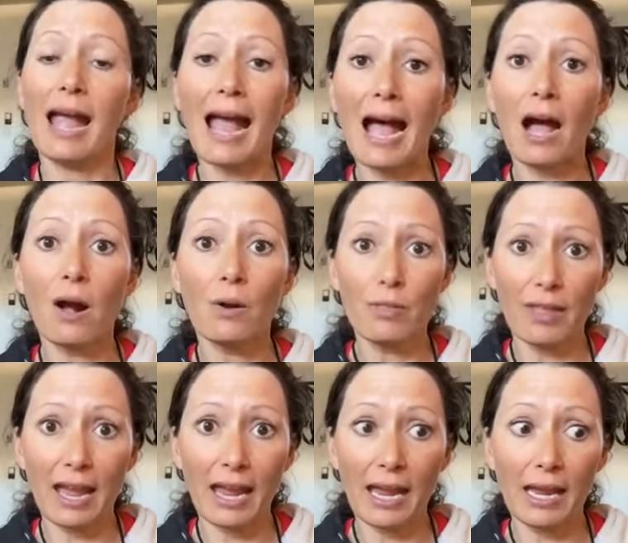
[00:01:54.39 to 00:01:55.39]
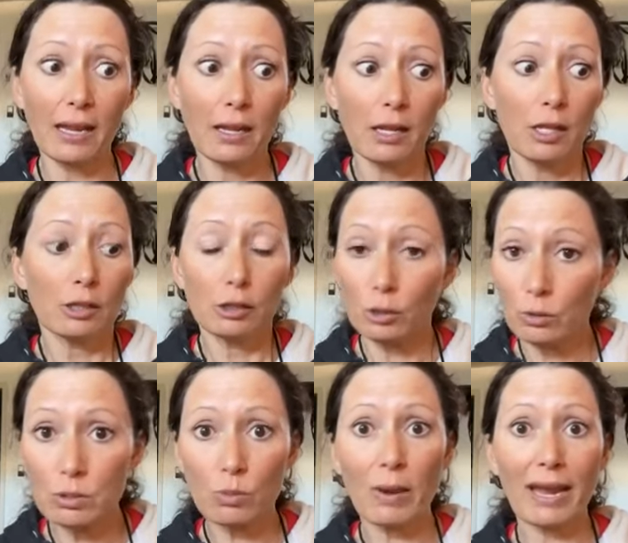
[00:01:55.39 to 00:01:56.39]
how they
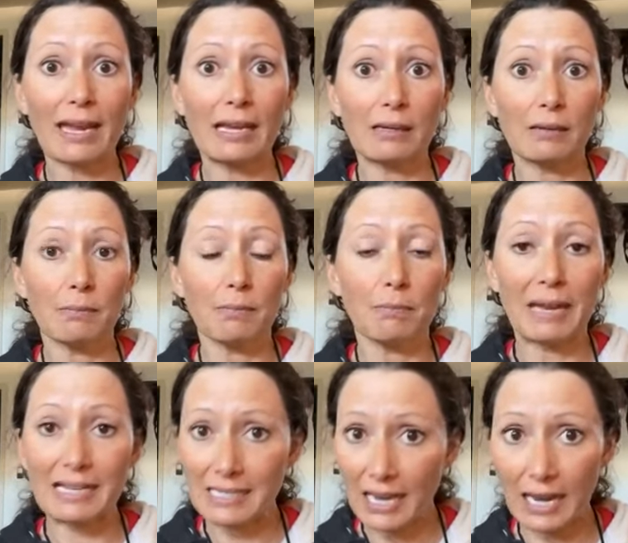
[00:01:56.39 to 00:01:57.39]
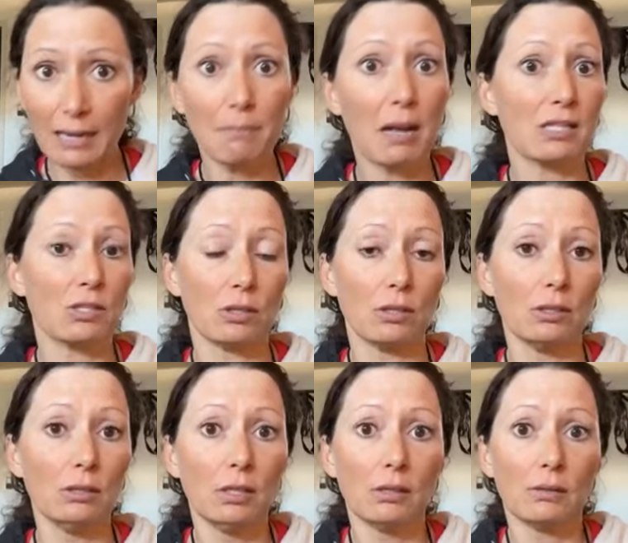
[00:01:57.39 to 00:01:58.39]
lose weight, maintain
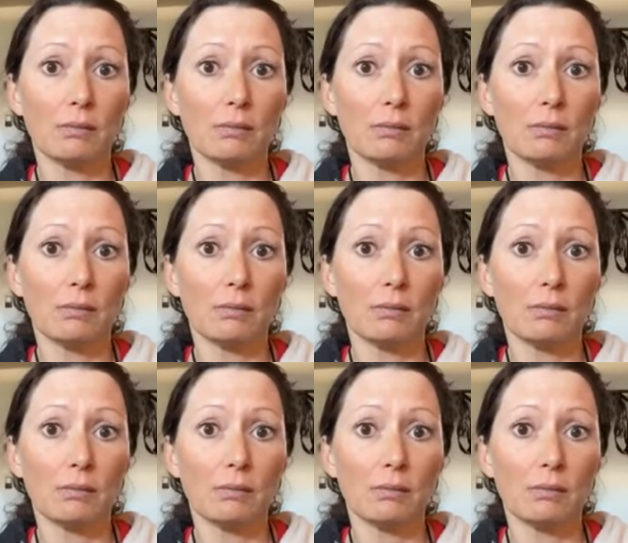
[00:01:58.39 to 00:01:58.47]
muscle,